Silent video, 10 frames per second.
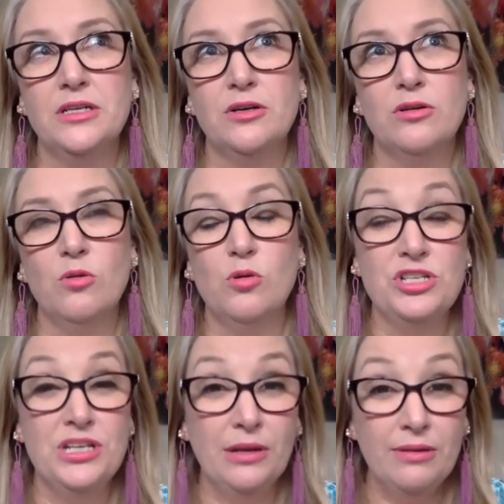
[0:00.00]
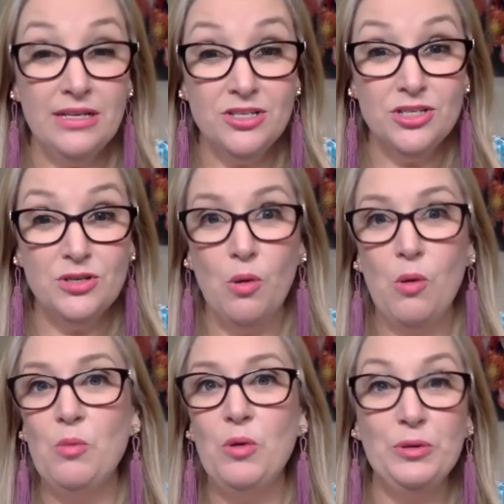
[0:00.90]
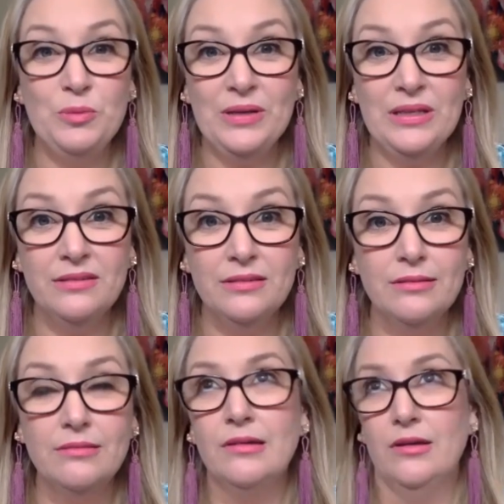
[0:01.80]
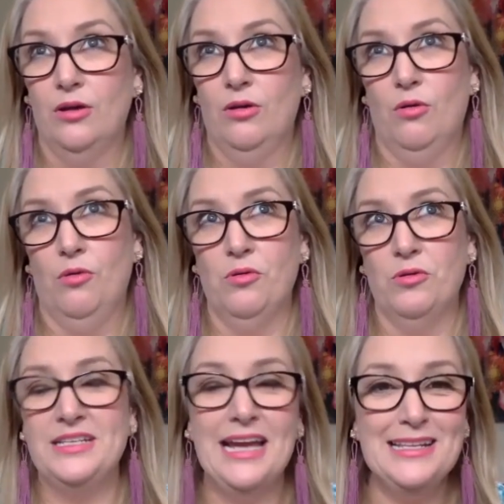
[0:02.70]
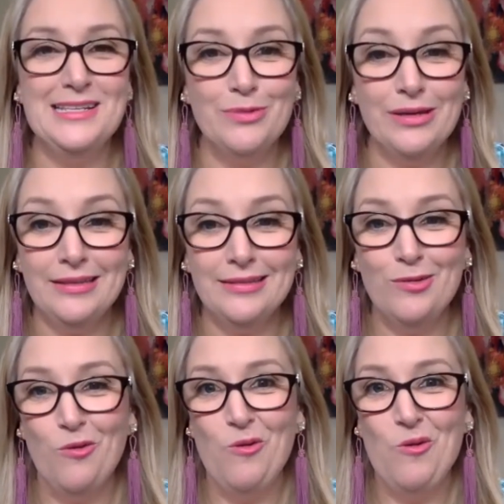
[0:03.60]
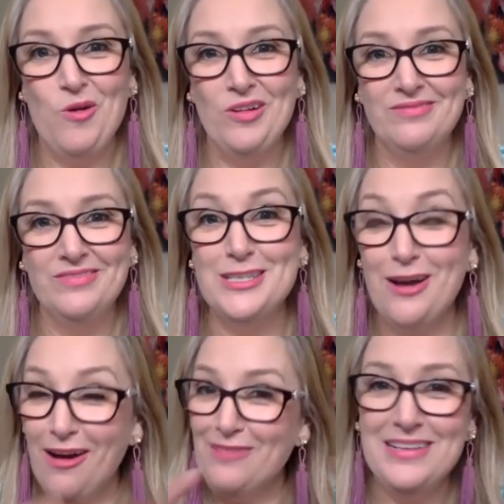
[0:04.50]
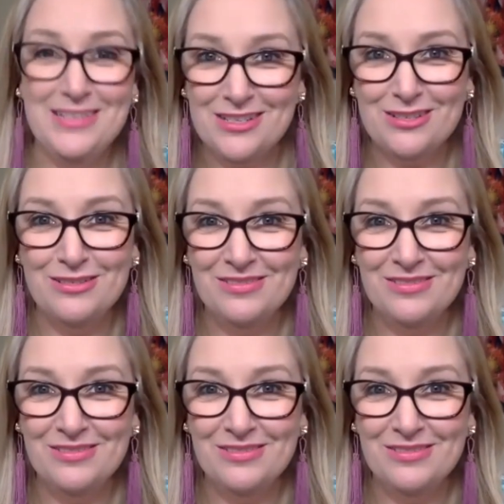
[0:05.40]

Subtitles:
or cherish or work with or dance with or dive into